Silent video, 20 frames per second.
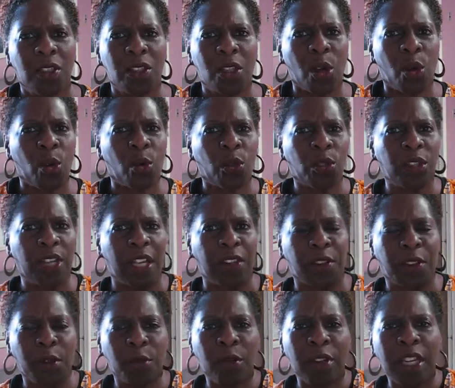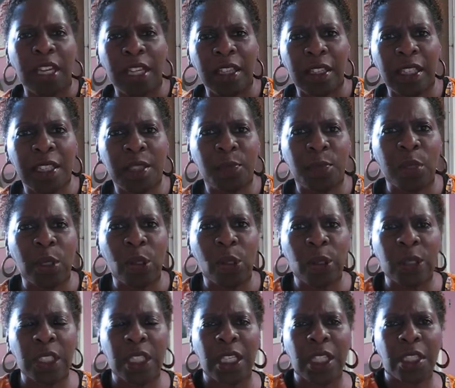So you had three in this
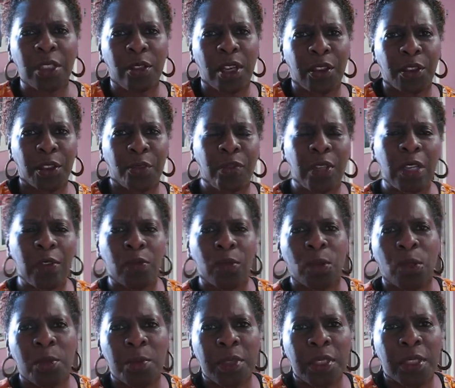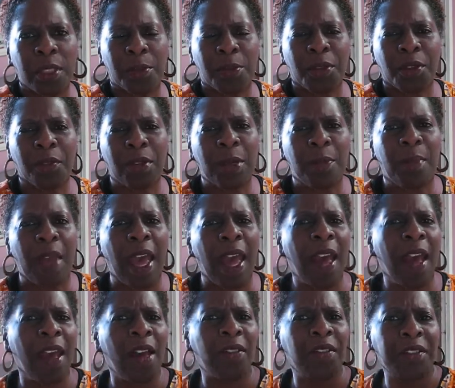building, you had three rooms and three
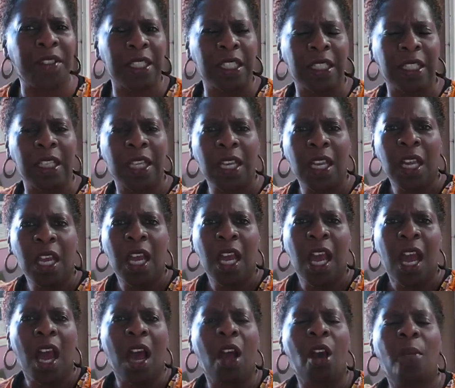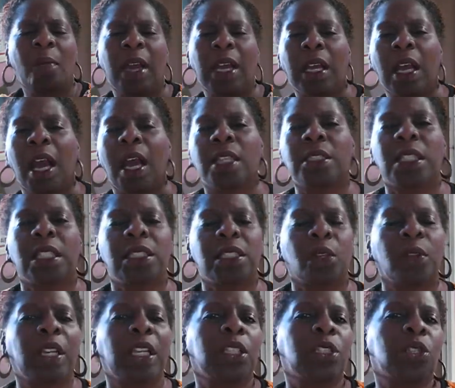baths, and oh my gosh.
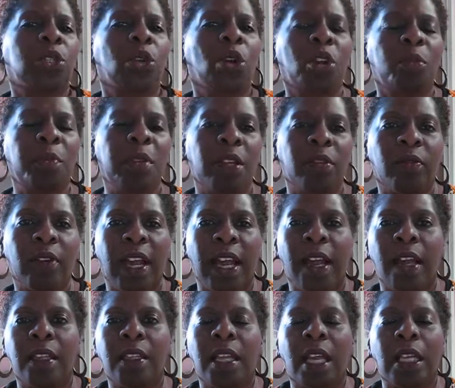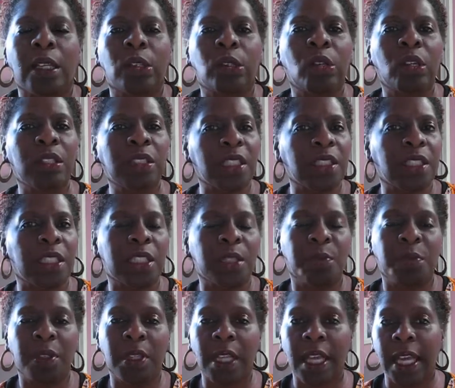So he took me around, I looked at this
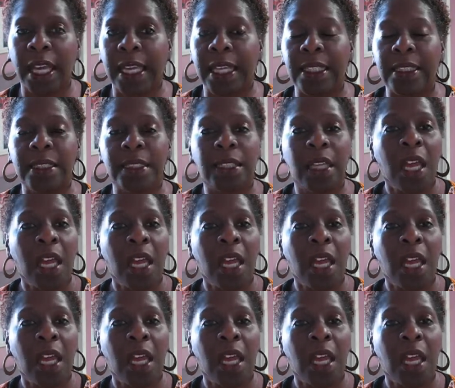place,